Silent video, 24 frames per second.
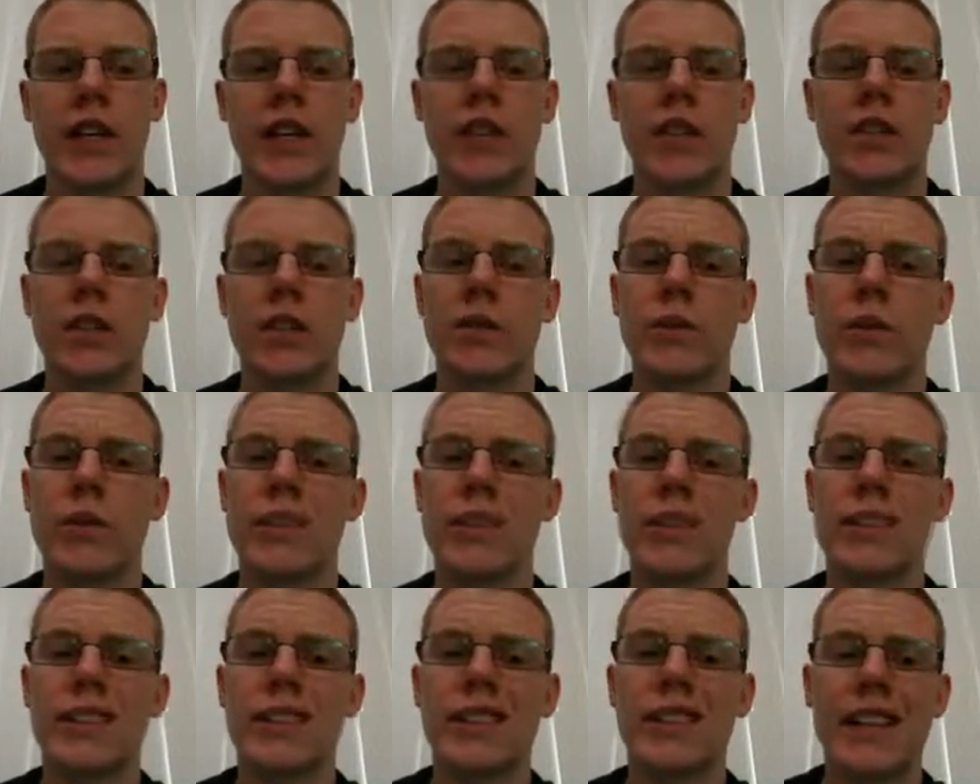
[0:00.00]
So in the
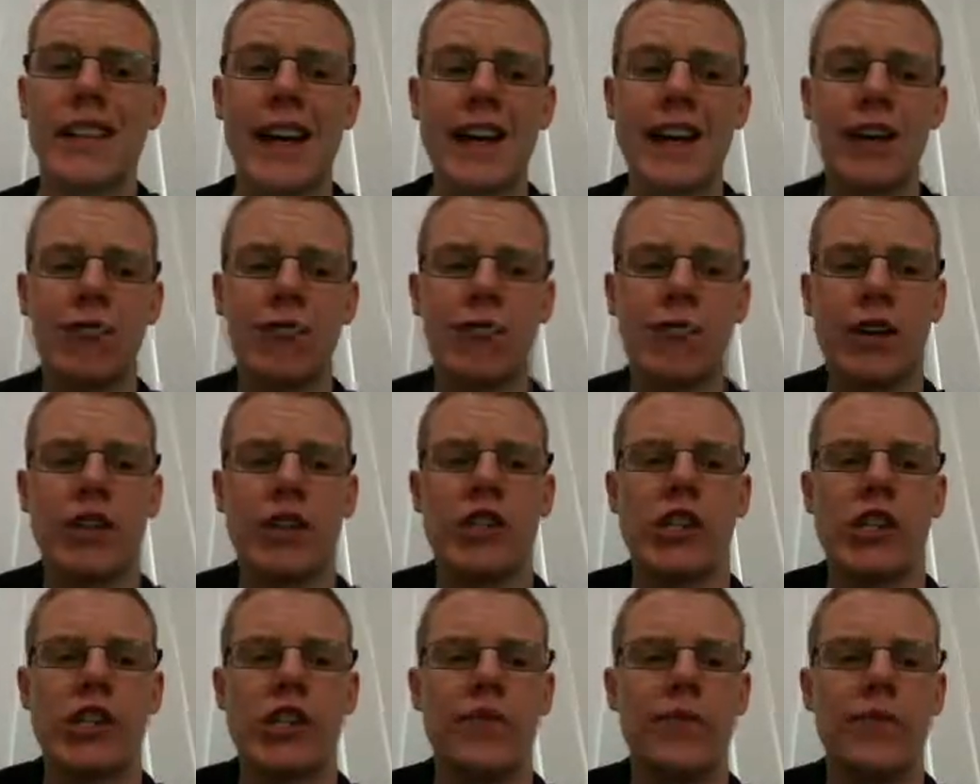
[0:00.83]
static
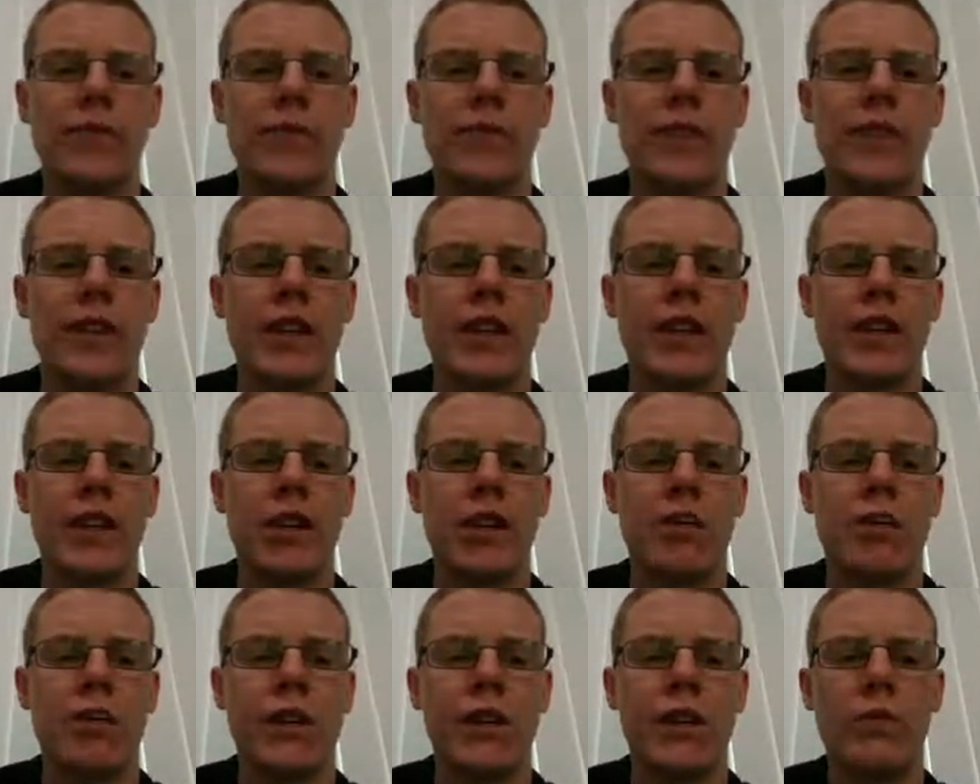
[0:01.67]
regime,
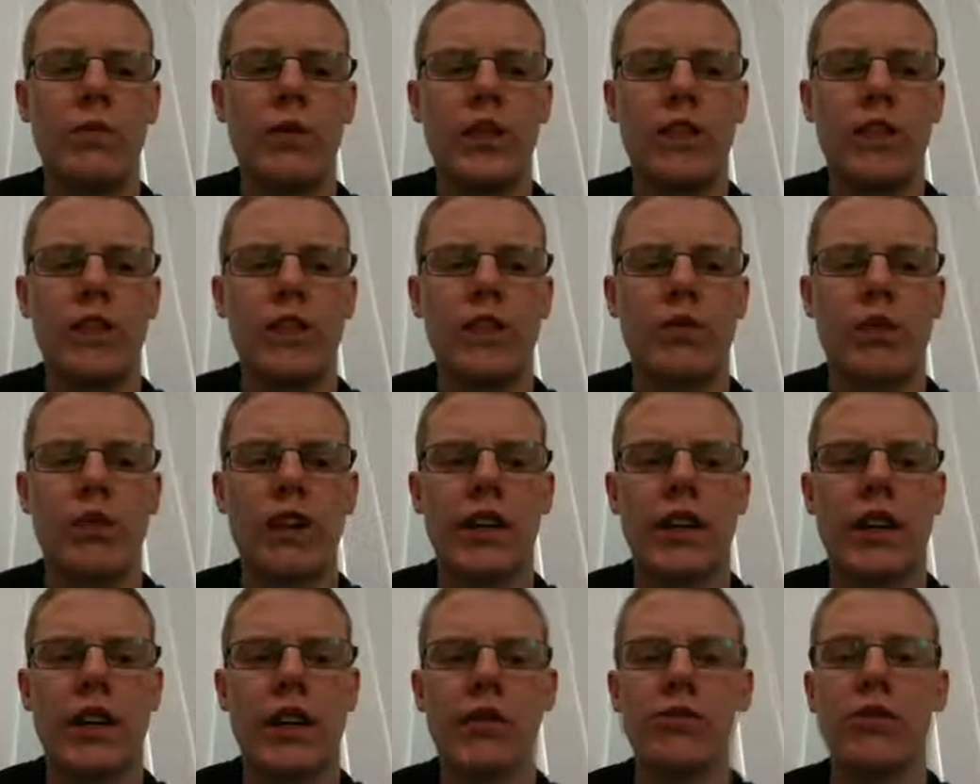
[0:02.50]
when we assign
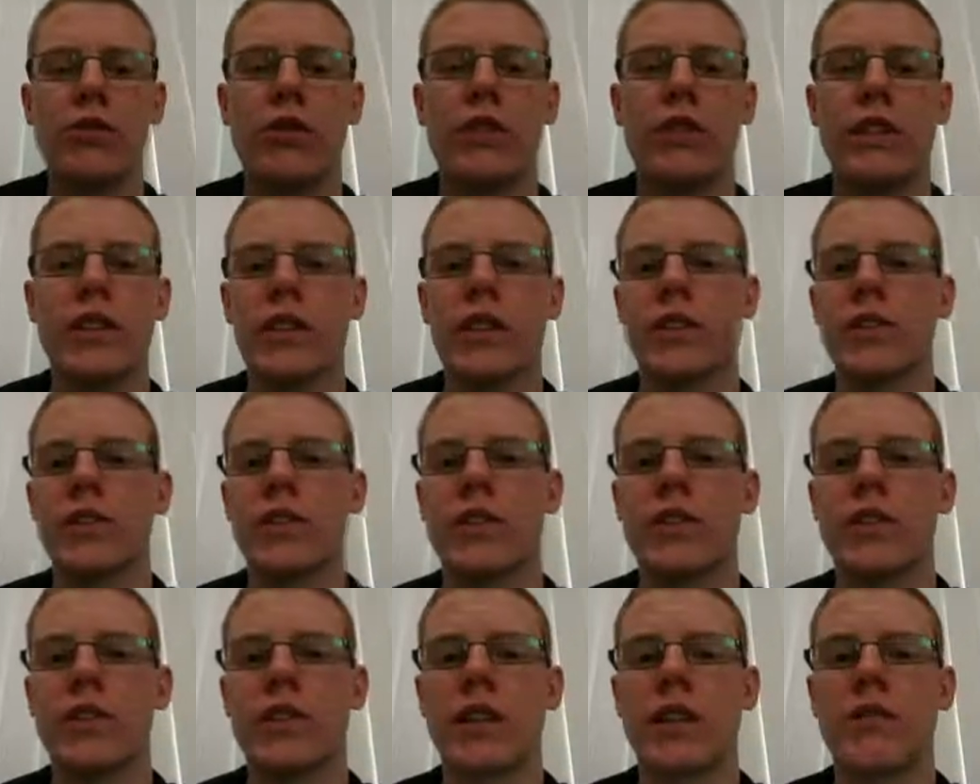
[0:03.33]
a process to a
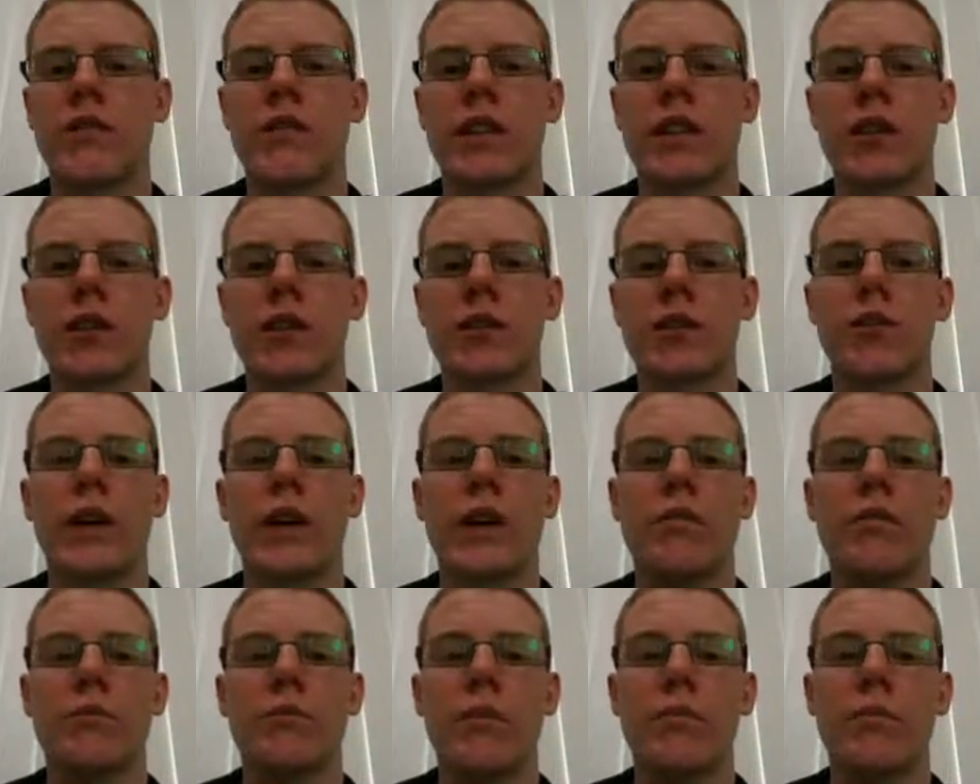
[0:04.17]
CPU,
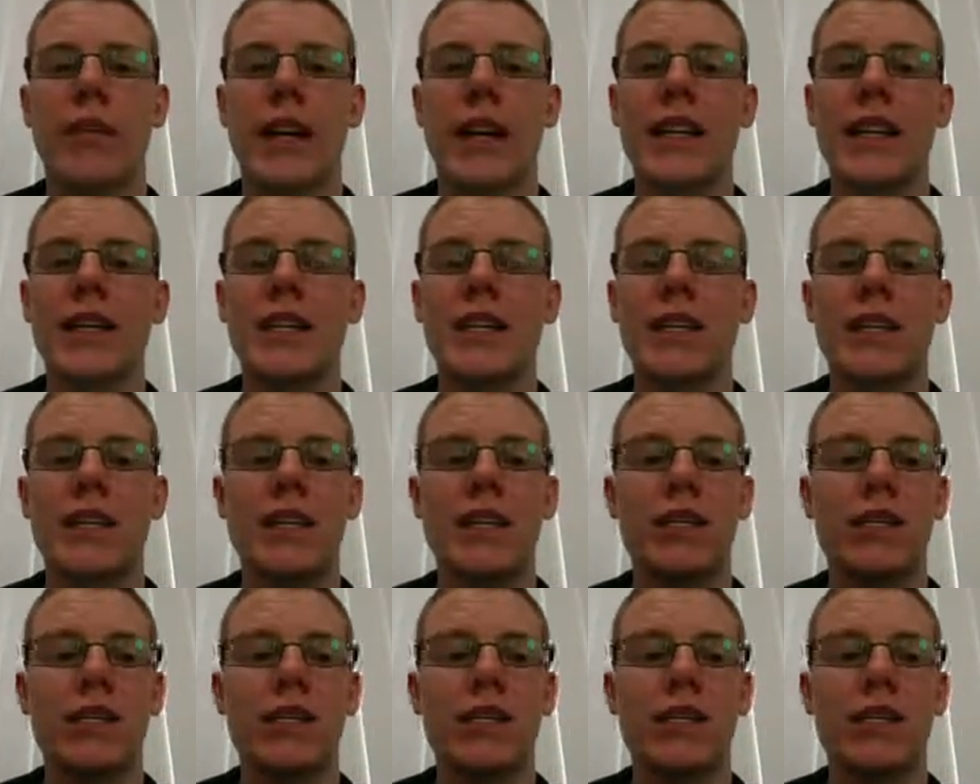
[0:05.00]
it remains